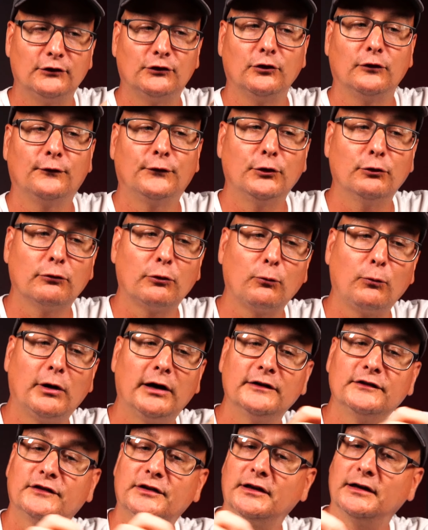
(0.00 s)
So if you were
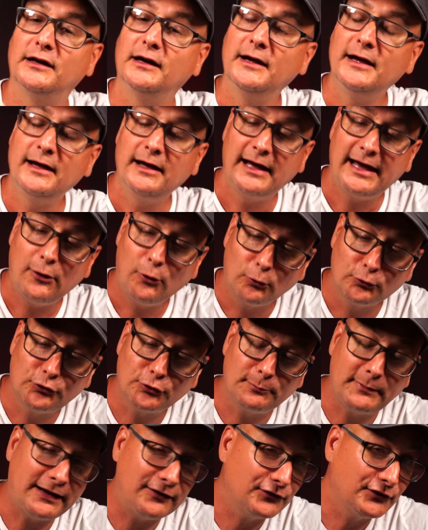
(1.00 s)
one to hold
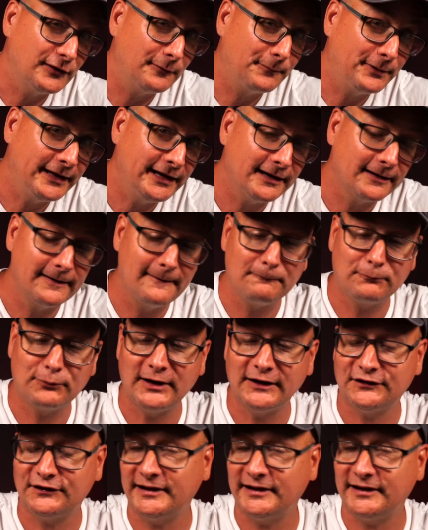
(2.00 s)
your mouse up here and press